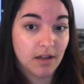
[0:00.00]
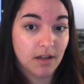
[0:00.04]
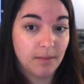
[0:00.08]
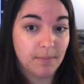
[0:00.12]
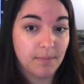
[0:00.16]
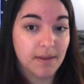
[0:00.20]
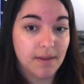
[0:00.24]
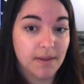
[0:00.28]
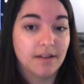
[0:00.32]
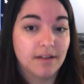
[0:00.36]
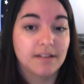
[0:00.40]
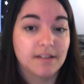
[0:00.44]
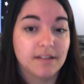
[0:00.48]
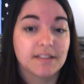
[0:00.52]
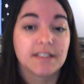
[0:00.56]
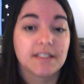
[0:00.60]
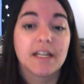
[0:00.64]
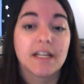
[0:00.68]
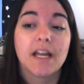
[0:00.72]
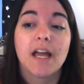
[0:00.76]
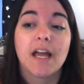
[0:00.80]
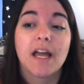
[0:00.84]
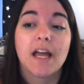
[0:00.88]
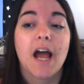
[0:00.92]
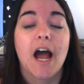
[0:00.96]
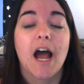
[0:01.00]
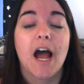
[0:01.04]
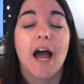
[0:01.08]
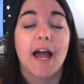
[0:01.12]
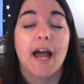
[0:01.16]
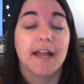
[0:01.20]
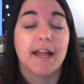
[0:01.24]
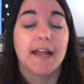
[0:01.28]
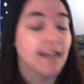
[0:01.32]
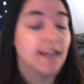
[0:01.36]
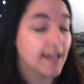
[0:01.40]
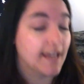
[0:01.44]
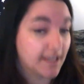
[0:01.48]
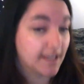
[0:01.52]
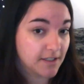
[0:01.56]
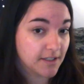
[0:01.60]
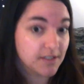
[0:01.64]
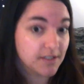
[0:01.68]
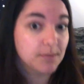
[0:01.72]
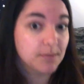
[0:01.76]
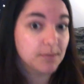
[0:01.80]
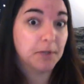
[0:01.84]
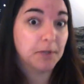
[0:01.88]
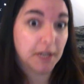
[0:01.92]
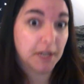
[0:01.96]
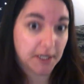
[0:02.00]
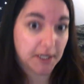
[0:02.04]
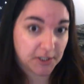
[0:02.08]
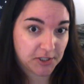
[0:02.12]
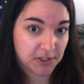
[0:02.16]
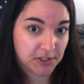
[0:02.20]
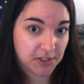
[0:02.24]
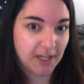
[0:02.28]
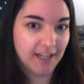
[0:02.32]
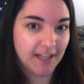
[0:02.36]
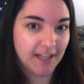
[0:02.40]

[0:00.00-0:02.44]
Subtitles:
because I like to blush.